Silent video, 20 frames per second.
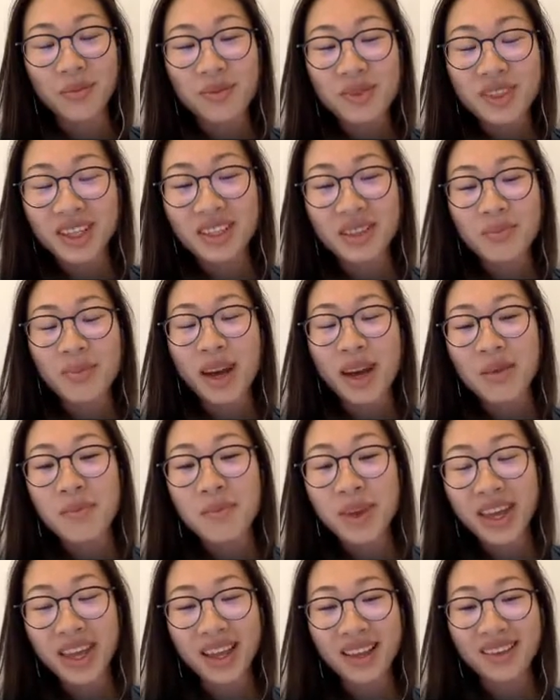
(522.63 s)
just by
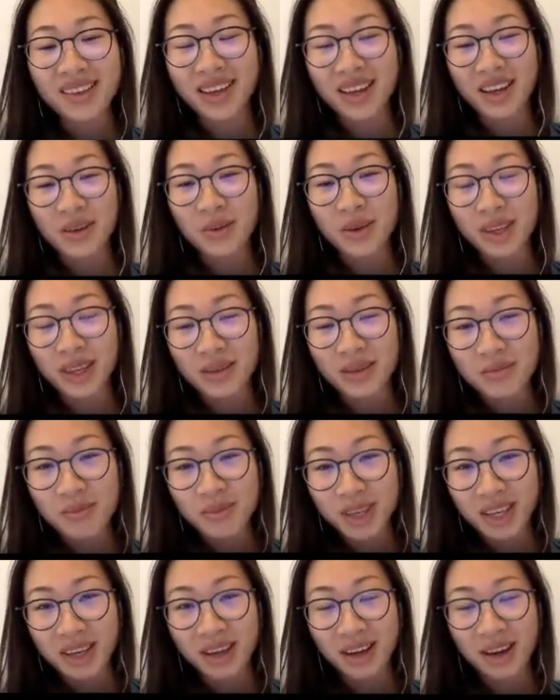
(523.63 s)
being there, we can
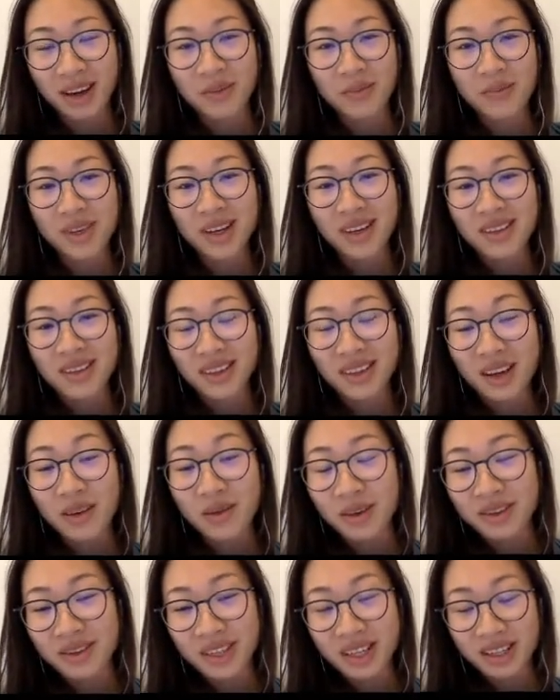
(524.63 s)
become the
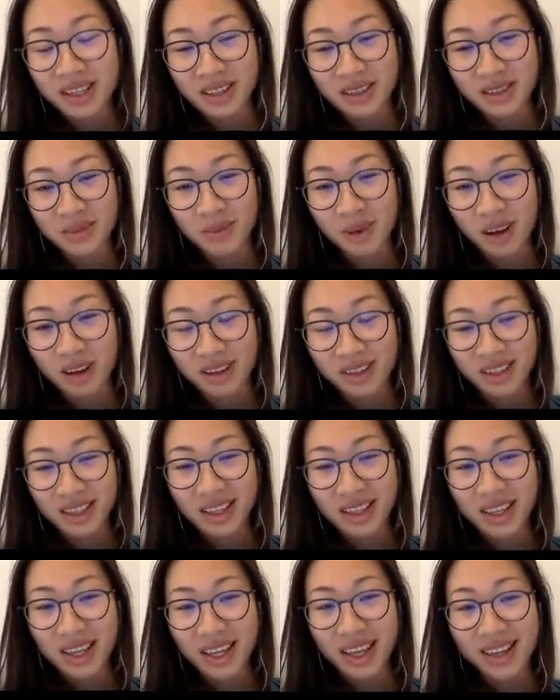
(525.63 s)
conversation spot.
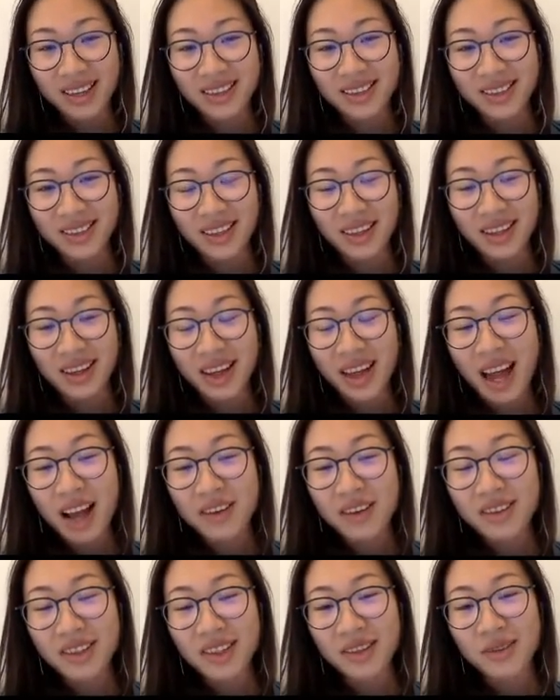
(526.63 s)
And
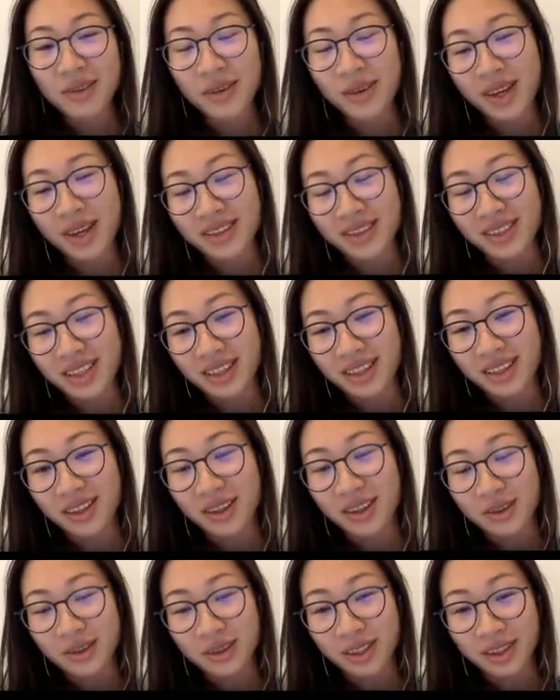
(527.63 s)
actually, real estate
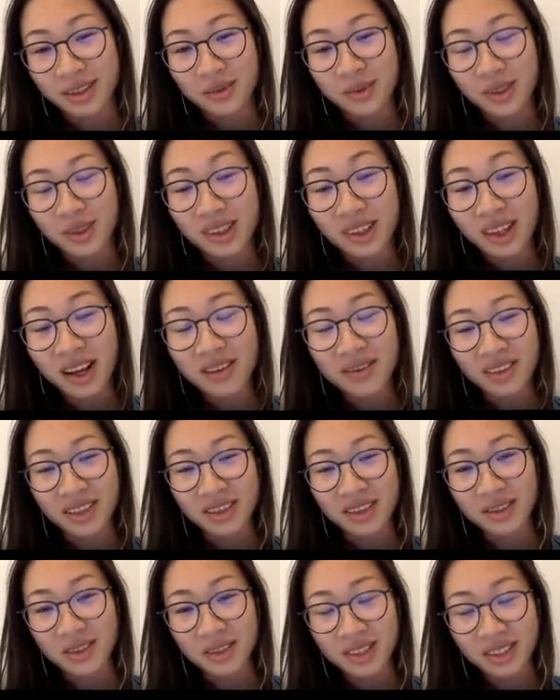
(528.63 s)
owners would love
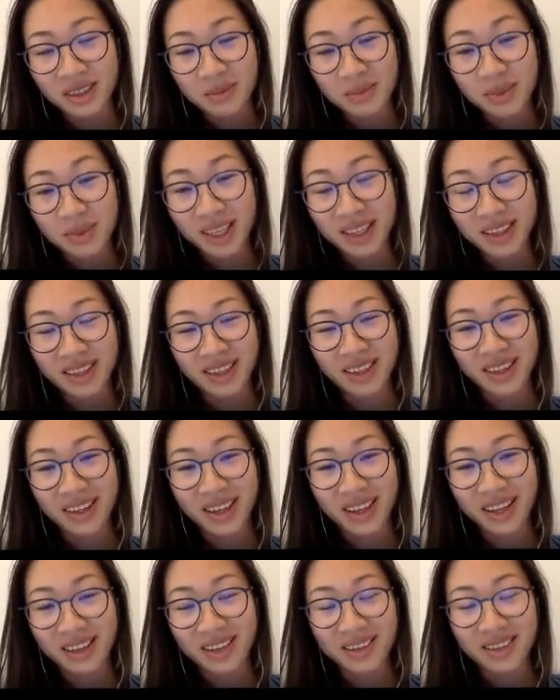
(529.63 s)
us to just be
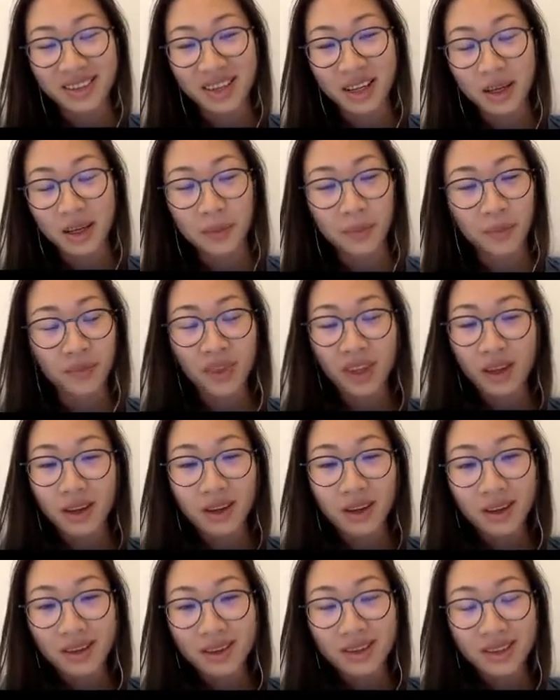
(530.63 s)
there and
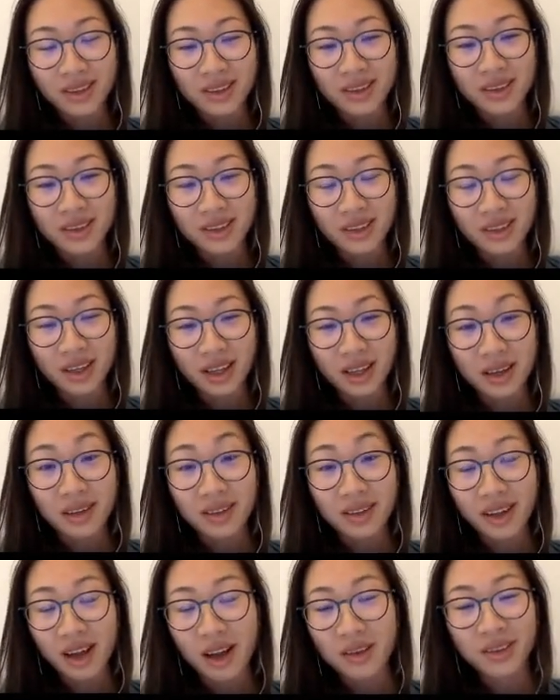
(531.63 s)
just
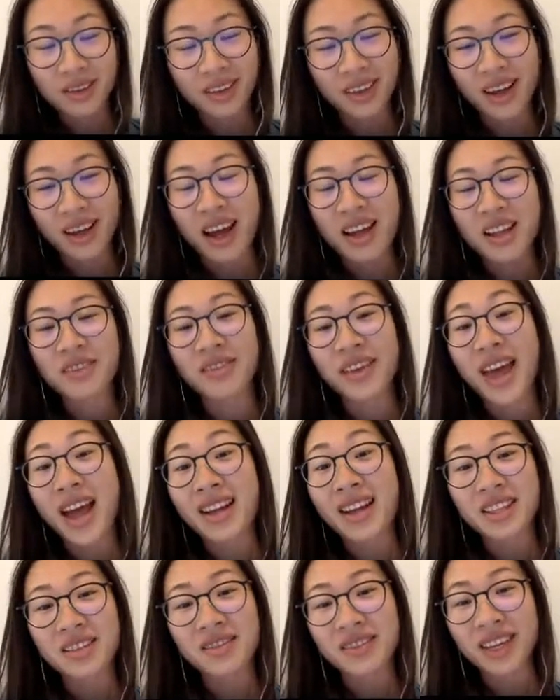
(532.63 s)
kind of
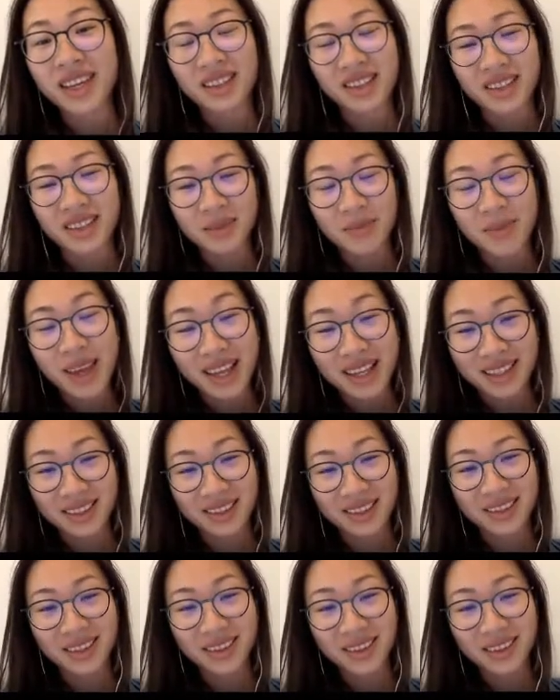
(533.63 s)
activate the space.